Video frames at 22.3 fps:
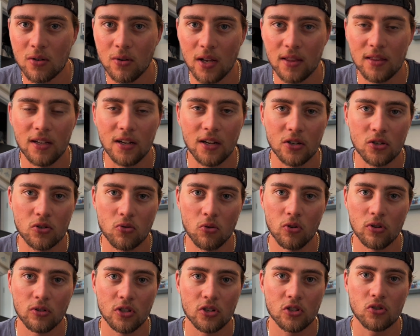So I think
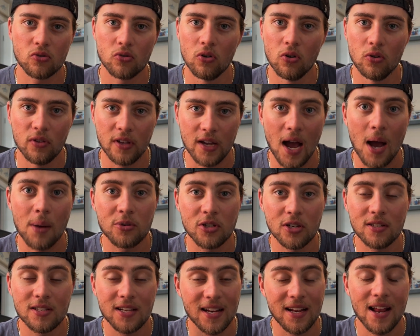controlling this drone, the
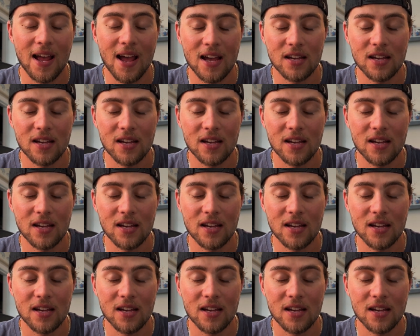options that it